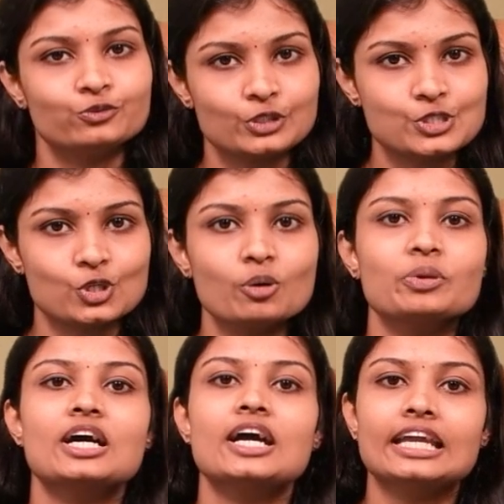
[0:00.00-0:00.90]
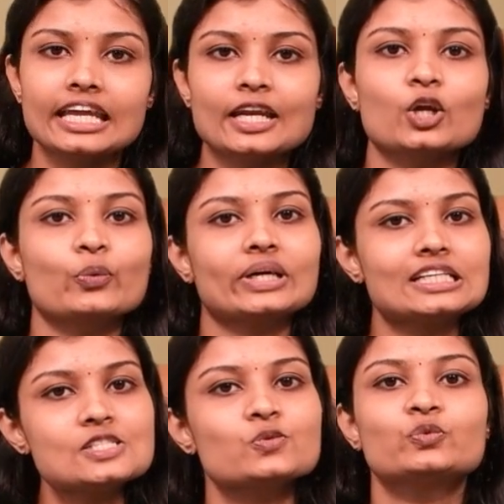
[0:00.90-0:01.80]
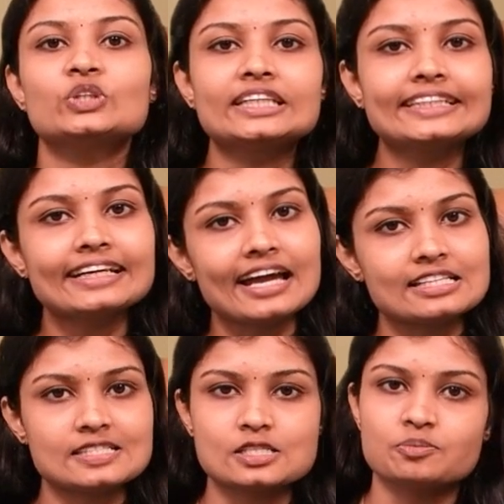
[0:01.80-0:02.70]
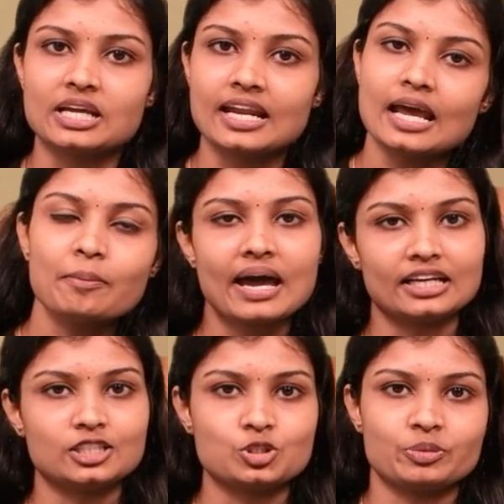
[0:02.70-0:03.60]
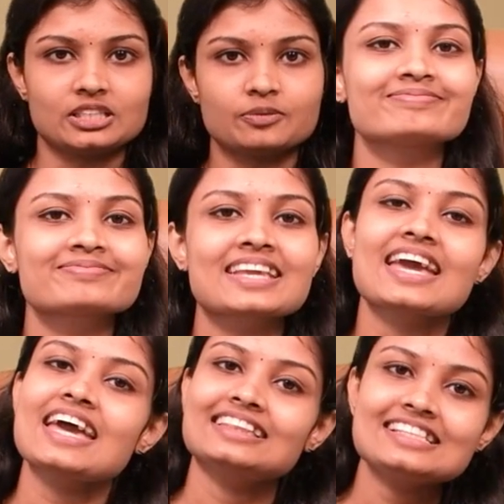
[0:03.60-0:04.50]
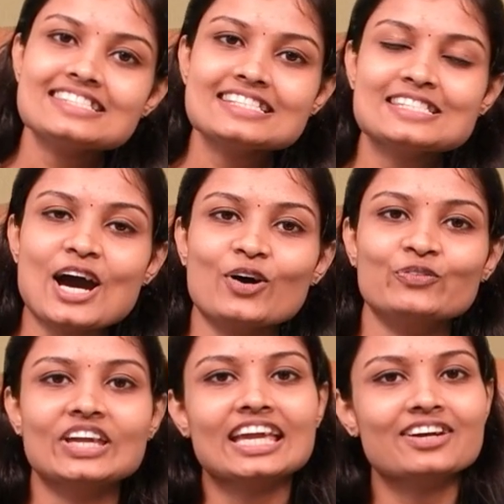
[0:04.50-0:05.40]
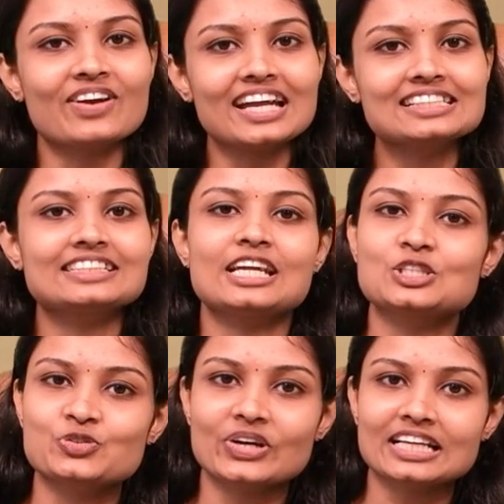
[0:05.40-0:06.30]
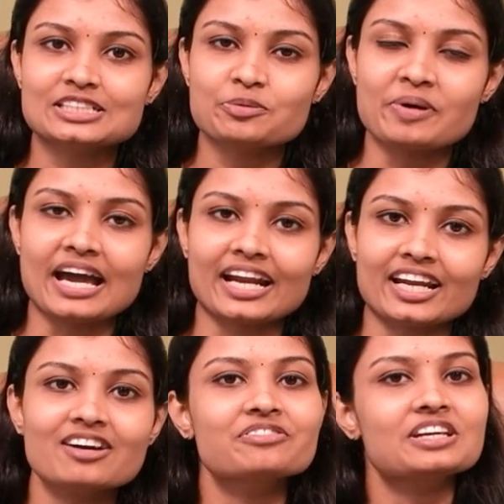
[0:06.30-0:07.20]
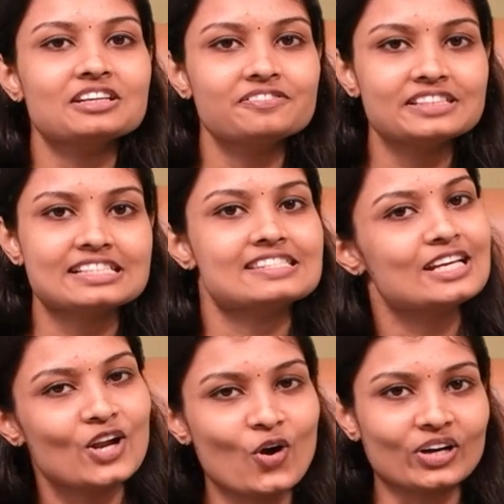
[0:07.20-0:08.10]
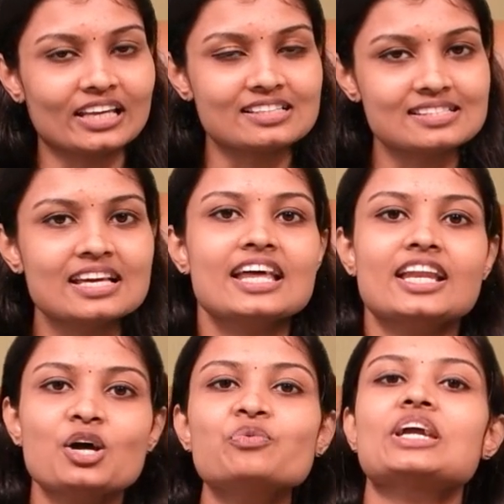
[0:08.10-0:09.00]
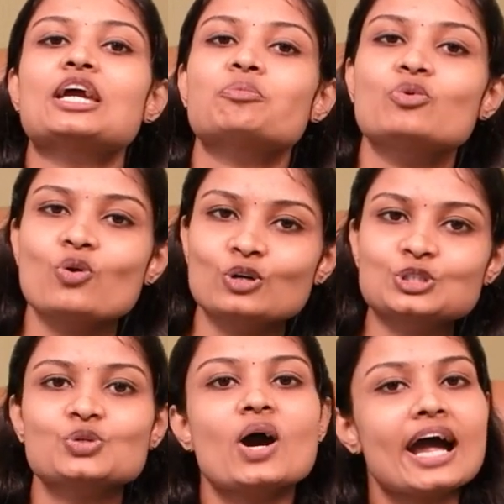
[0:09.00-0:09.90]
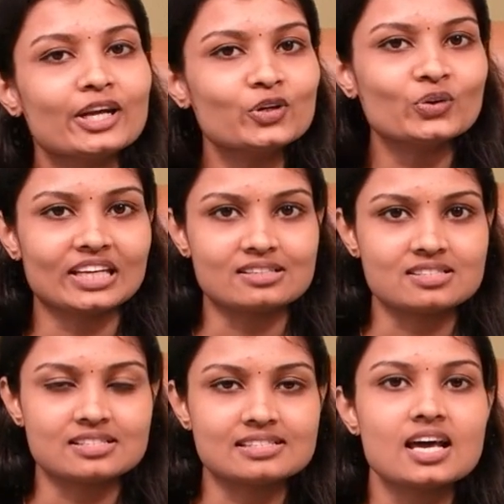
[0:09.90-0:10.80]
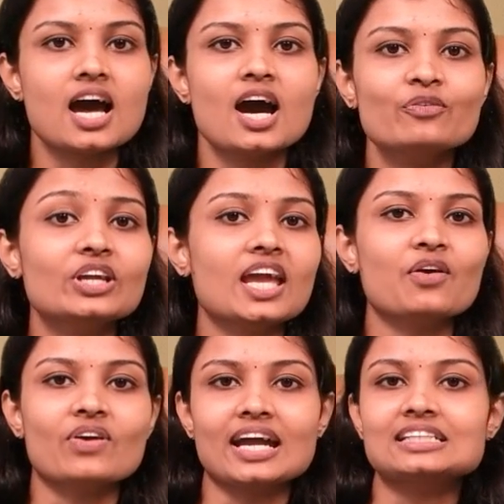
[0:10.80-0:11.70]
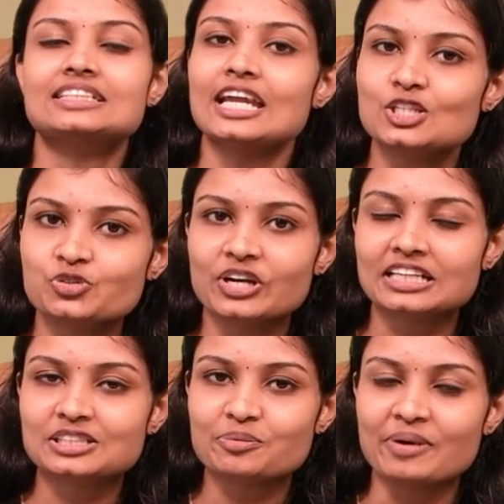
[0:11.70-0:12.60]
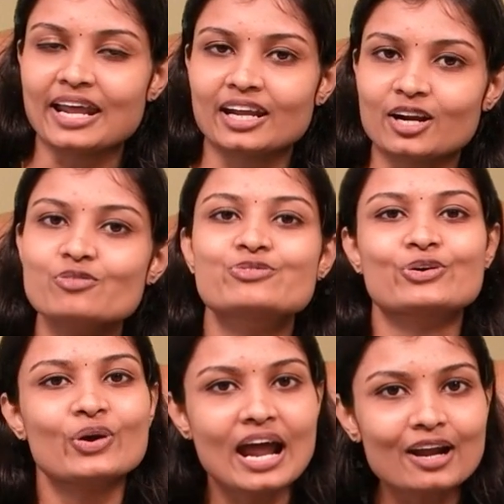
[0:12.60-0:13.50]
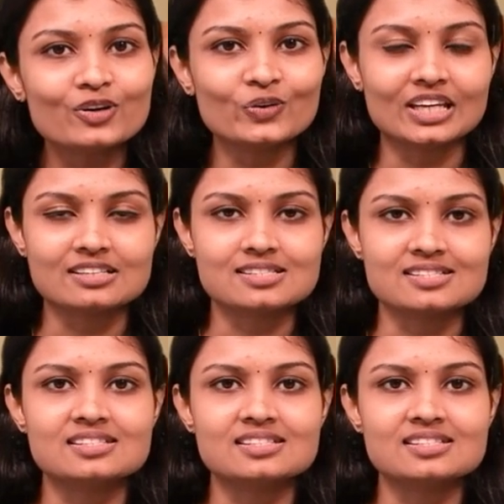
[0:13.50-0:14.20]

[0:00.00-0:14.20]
full stop, he requires further assessment and management. This is how we can write the introductory paragraph if it is an unknown case. Now we can move on to the noun cases. How we can write the introductory paragraph for the noun case.